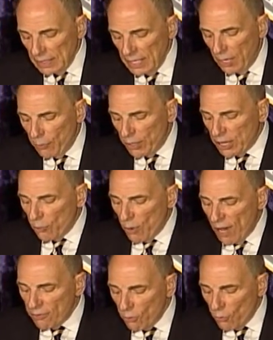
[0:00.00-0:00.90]
And when the
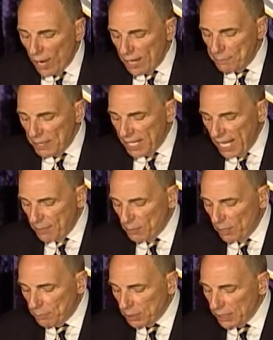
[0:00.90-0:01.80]
Reverend Wright became
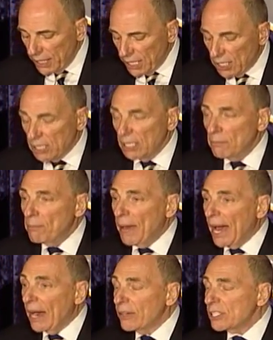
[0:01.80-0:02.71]
a political
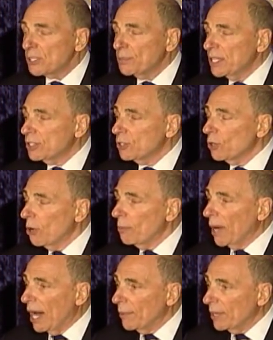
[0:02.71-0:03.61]
embarrassment to
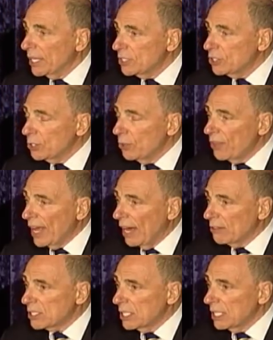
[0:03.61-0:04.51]
Obama in
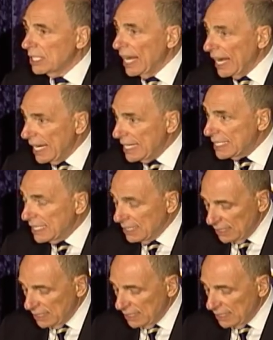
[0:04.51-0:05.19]
2008,